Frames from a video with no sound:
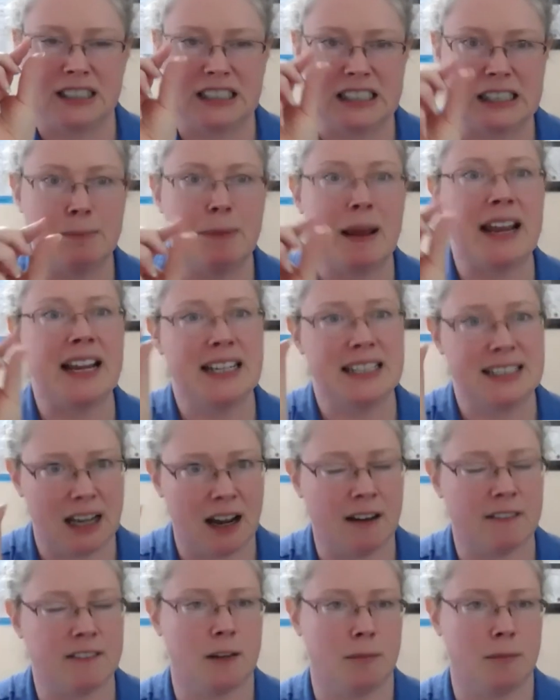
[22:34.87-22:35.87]
space
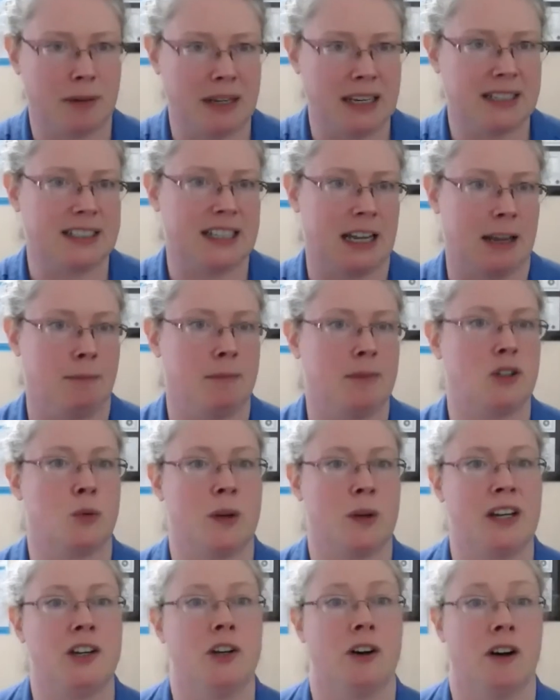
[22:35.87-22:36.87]
of the beats in
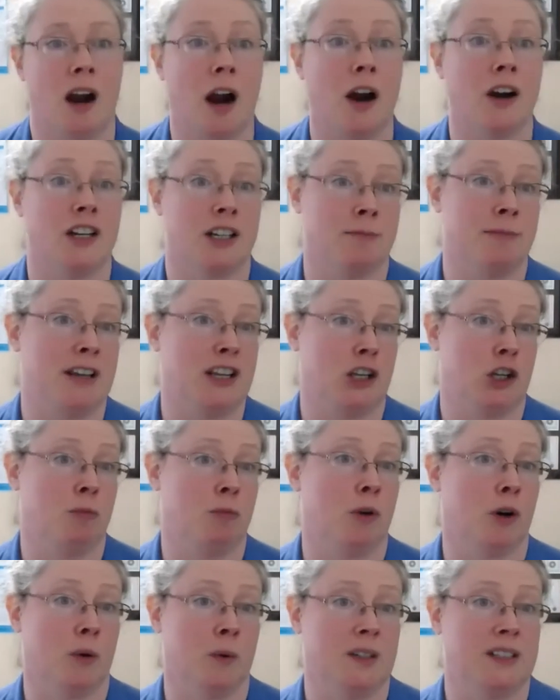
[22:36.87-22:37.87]
between your heart to make you
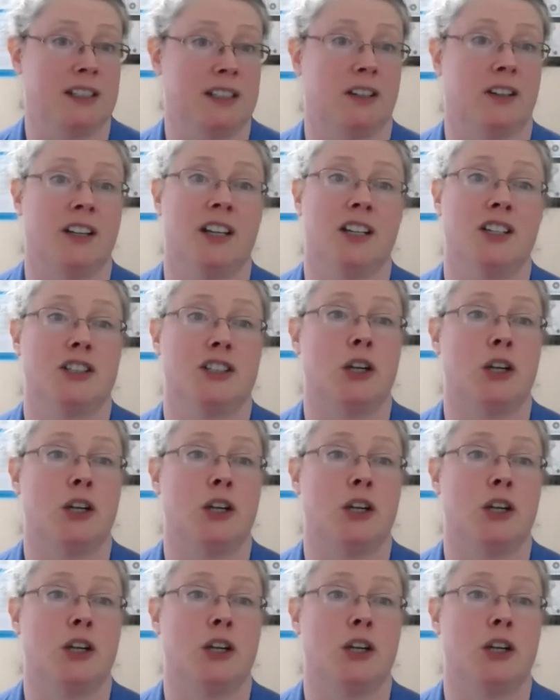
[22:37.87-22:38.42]
more resilient.